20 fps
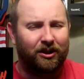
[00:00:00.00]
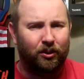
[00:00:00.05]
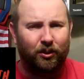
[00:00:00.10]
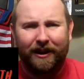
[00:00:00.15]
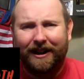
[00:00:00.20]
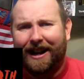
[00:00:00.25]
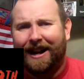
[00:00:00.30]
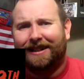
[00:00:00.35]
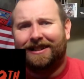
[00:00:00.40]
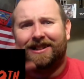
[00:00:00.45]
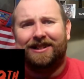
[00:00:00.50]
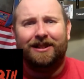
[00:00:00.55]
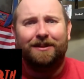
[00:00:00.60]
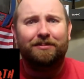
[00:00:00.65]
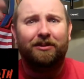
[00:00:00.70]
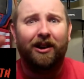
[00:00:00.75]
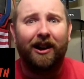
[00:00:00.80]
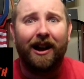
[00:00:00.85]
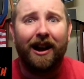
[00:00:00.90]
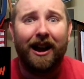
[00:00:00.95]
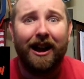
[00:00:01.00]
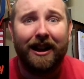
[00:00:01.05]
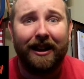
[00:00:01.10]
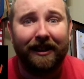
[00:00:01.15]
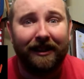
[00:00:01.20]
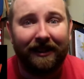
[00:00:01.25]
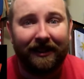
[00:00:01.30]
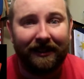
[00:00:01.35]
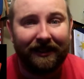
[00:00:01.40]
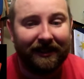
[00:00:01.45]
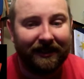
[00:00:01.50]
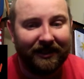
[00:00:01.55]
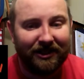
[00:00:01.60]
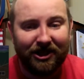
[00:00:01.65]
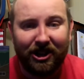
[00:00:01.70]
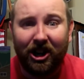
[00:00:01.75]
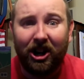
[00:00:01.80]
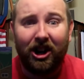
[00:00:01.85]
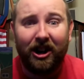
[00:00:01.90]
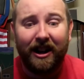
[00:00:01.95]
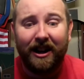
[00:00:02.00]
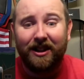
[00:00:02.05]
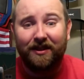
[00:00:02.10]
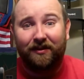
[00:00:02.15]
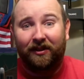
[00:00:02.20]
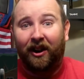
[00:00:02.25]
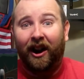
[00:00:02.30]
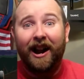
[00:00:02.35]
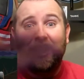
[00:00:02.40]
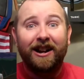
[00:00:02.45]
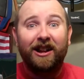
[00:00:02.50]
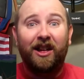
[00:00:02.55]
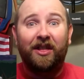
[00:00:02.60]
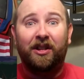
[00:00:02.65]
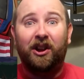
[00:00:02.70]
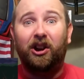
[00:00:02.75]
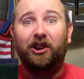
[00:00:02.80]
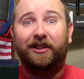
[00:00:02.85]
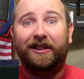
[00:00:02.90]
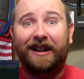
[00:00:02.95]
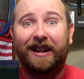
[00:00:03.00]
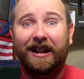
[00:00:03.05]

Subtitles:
Quit acting surprised. You're in Friday the 13th.